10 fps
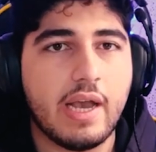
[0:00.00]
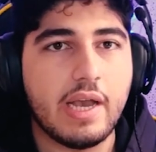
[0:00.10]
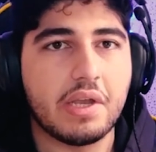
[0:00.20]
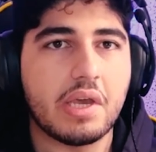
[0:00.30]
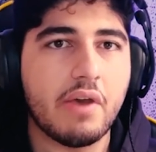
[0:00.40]

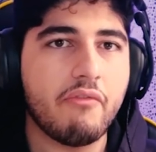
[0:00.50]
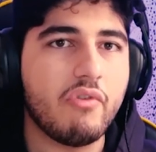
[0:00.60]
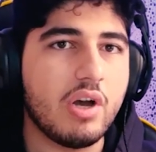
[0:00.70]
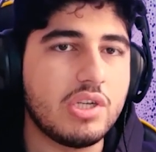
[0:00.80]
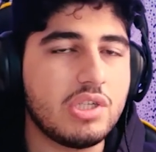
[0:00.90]
I can
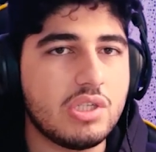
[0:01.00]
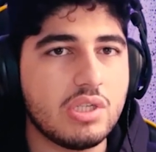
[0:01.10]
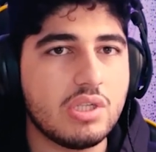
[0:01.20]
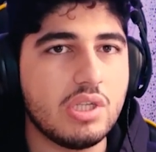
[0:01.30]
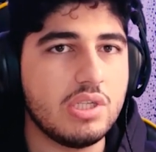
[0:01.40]

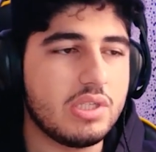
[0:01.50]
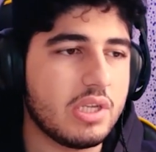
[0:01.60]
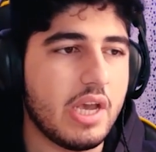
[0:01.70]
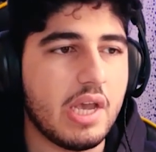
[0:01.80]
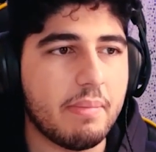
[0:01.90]
watch this
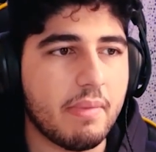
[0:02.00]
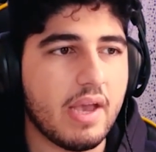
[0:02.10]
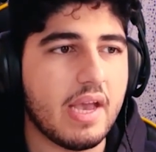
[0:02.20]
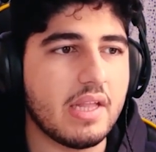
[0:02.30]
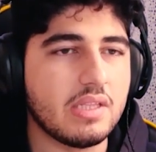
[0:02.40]
game
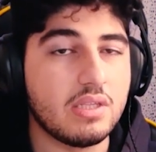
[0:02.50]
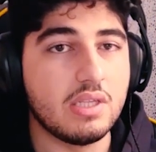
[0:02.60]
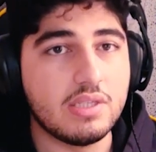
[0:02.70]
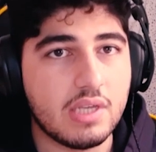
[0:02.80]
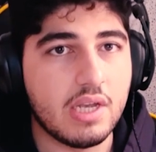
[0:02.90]
and
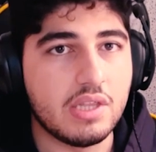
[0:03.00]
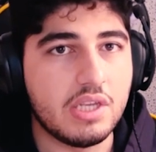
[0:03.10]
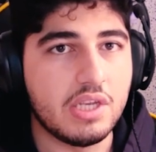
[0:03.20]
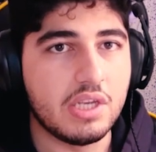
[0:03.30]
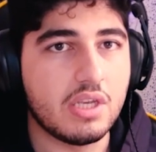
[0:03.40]
this
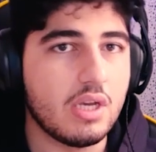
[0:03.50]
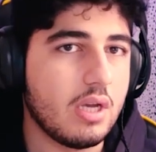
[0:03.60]
ending.